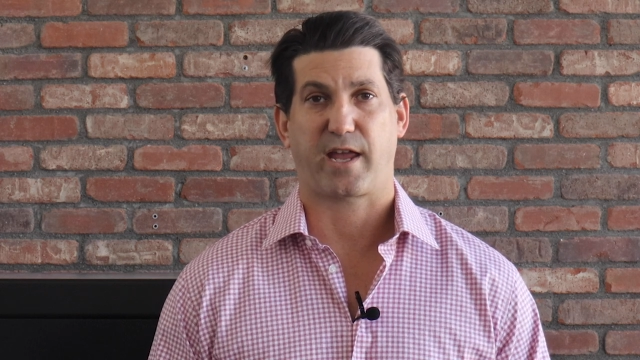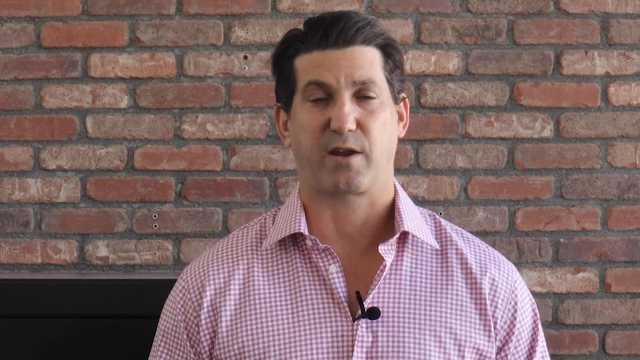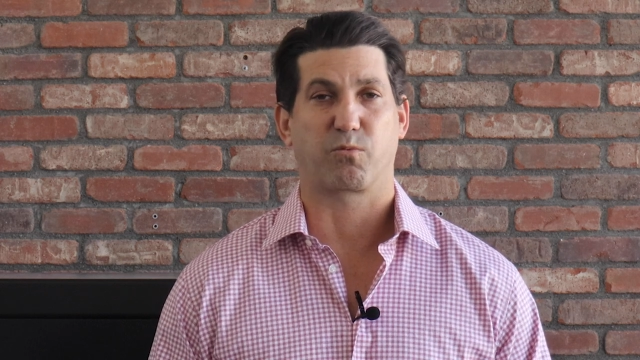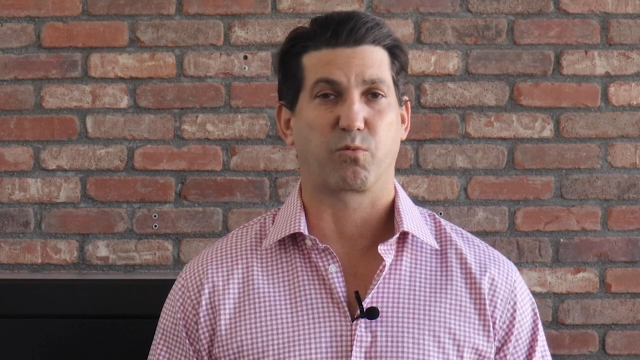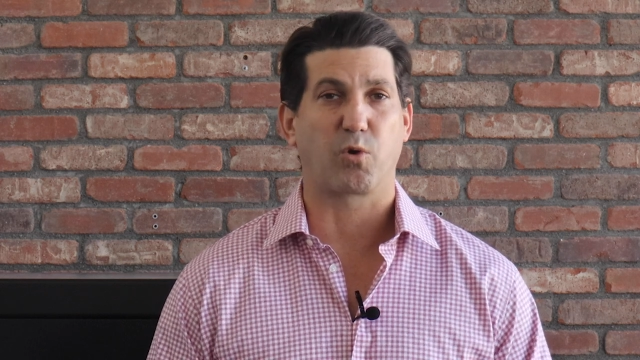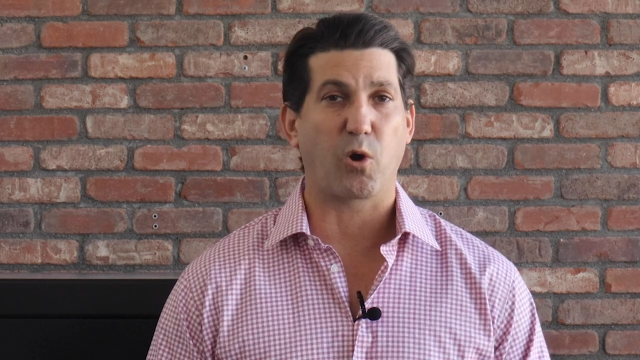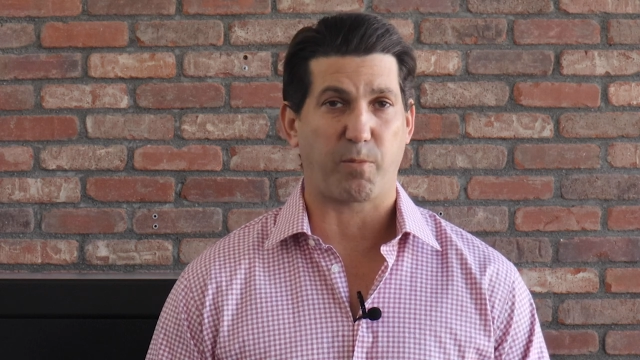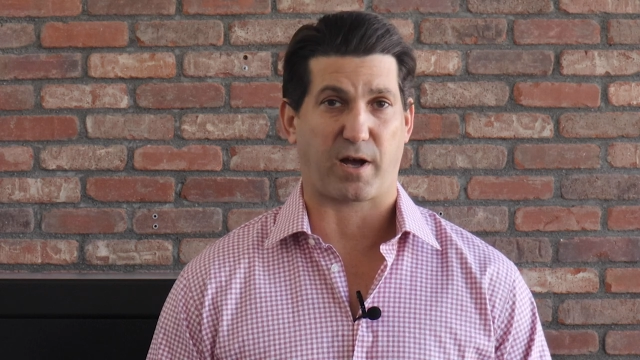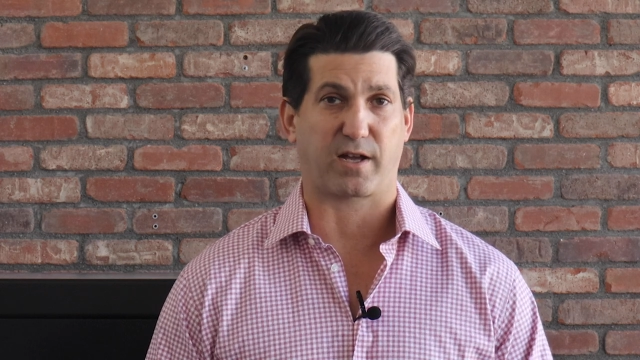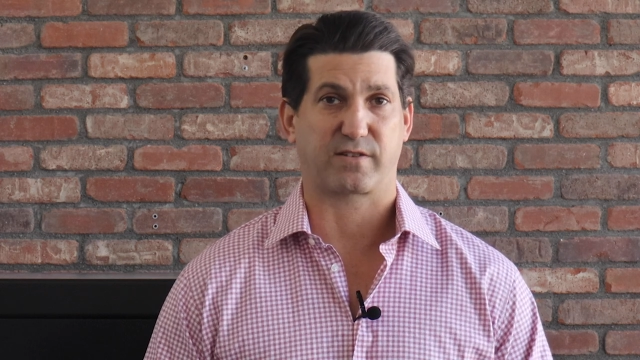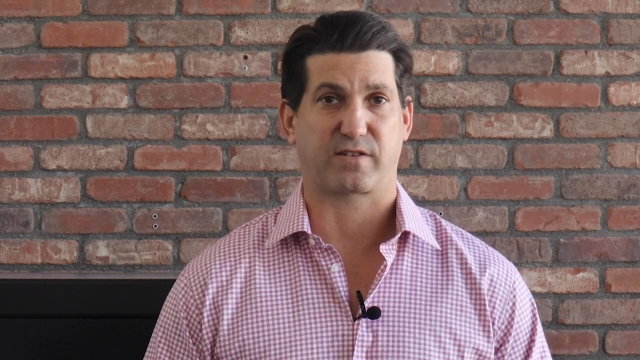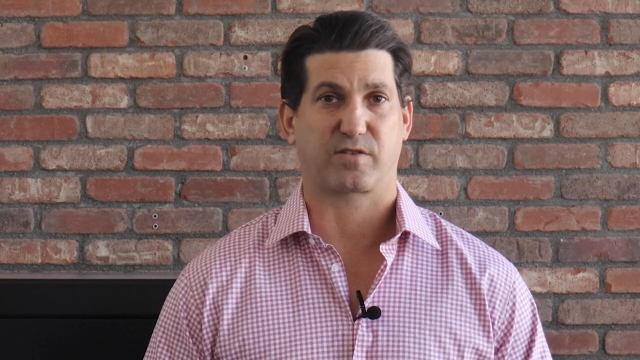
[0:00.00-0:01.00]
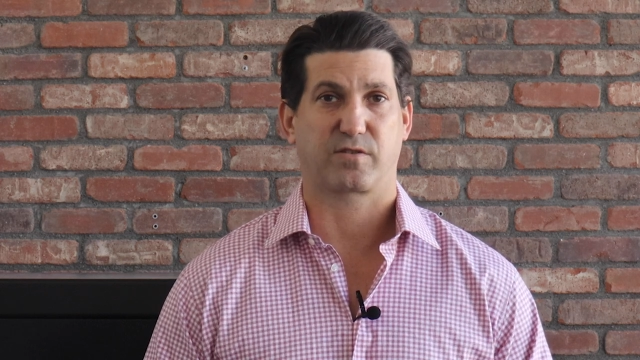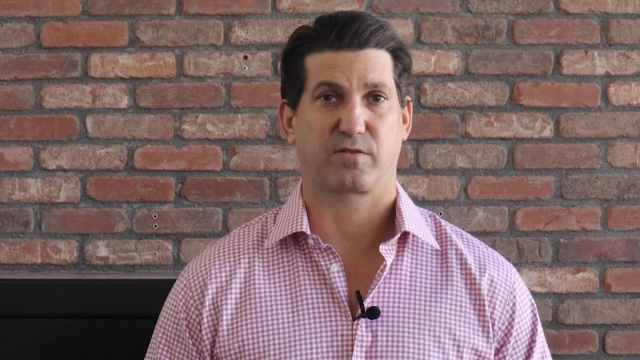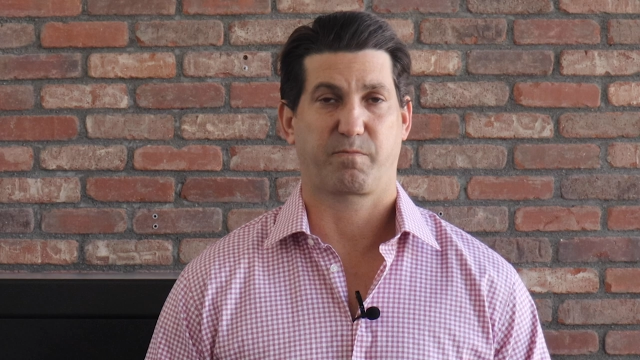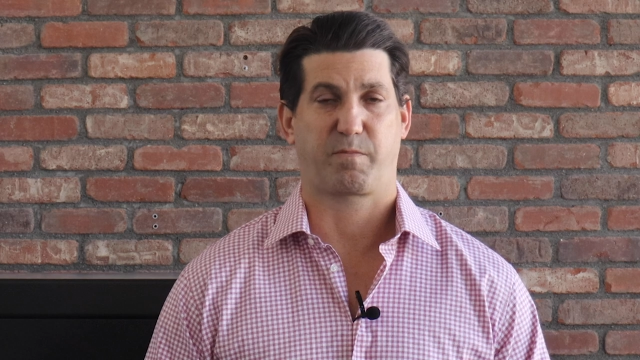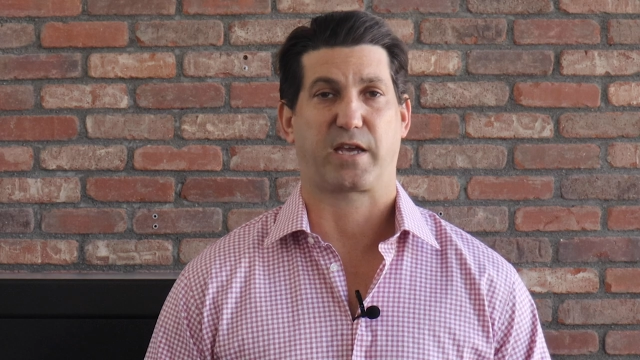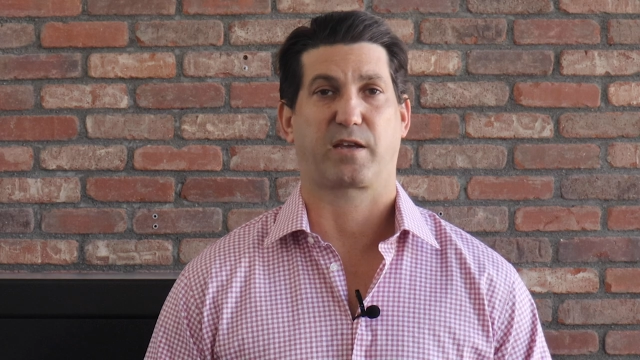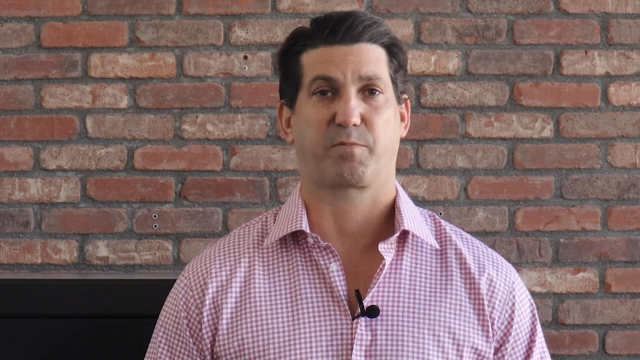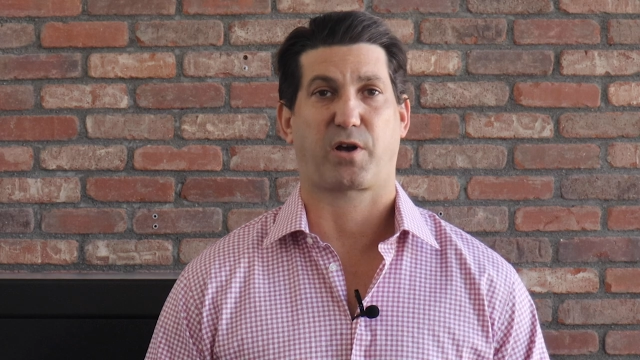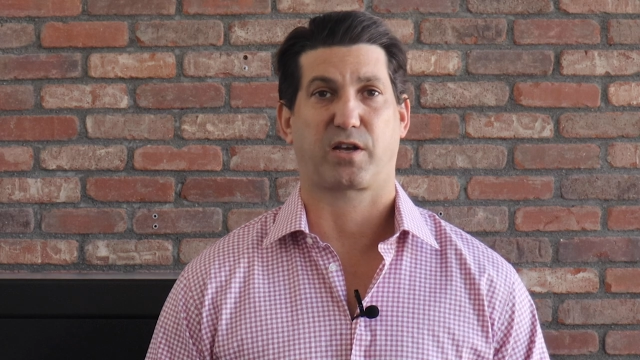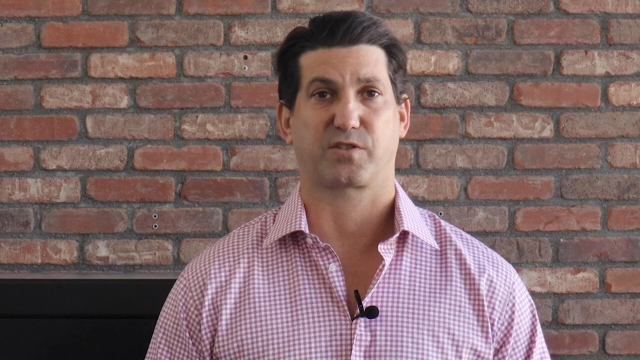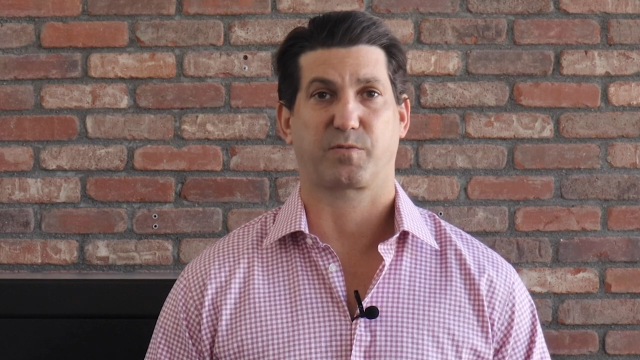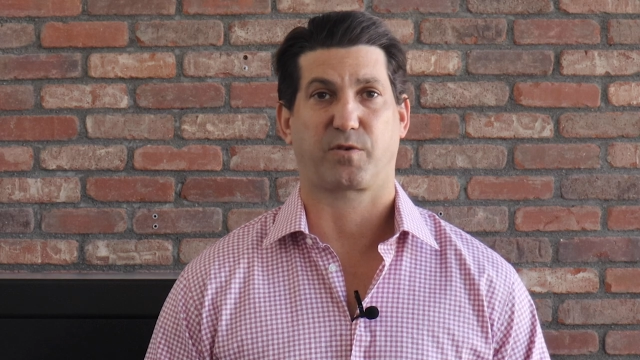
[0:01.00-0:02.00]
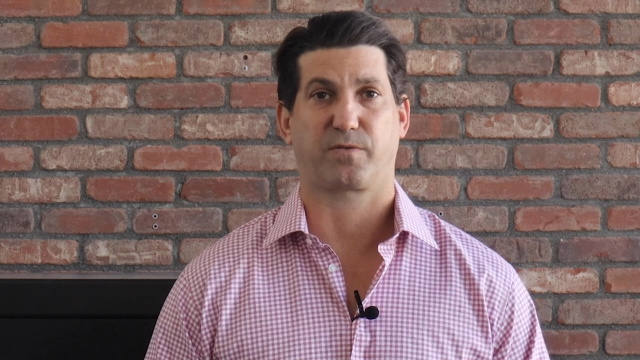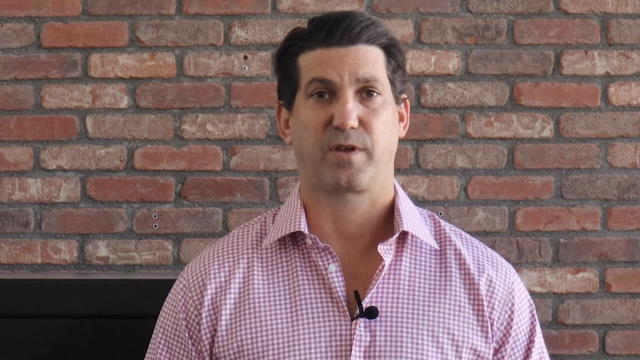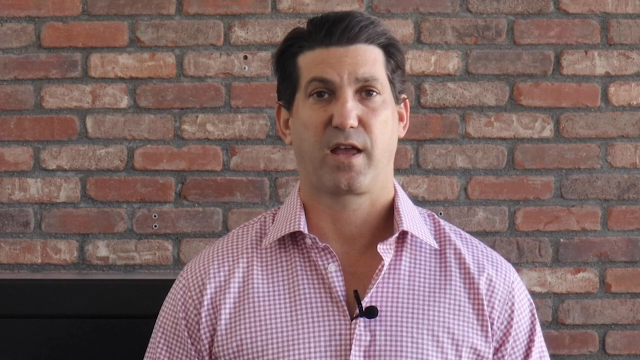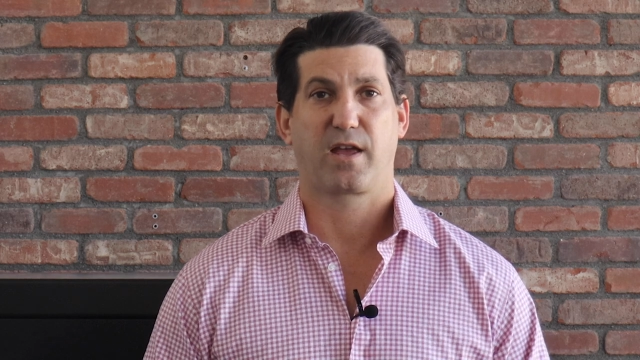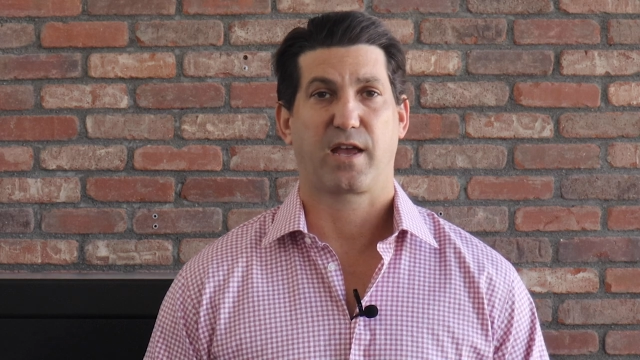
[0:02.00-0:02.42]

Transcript: And robots make it possible.